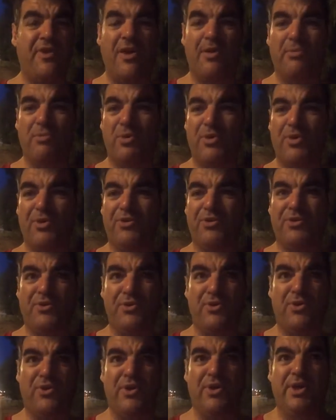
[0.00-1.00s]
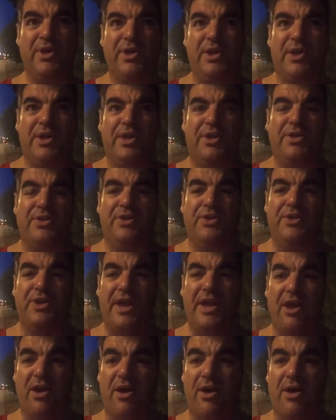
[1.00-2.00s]
more sore than
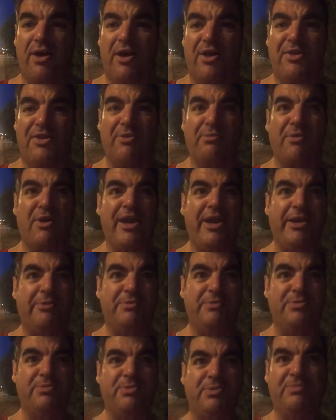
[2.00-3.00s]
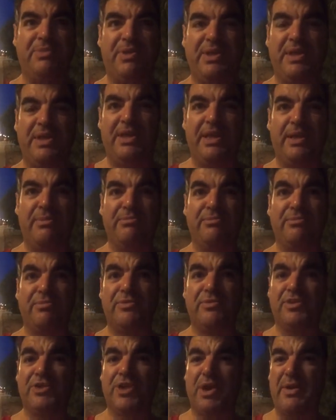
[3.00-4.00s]
they are. I think my hips would be
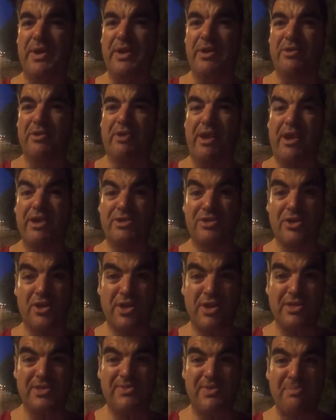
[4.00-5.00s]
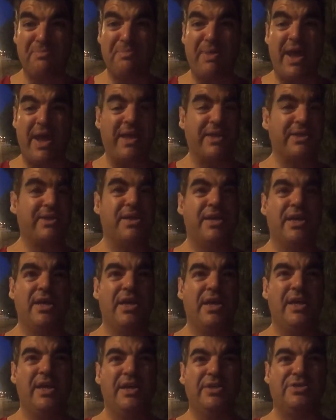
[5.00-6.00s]
showing greater signs of impact.
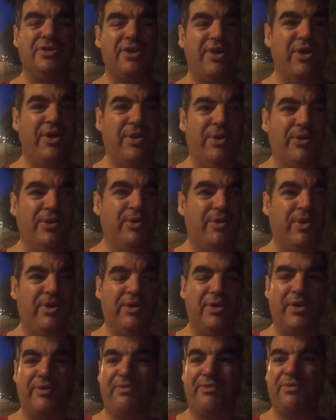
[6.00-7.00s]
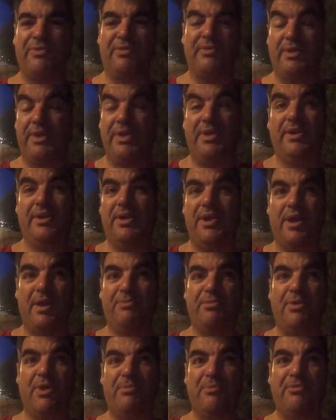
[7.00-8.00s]
So look,
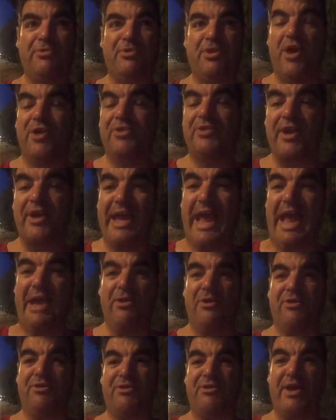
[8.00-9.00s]
I cannot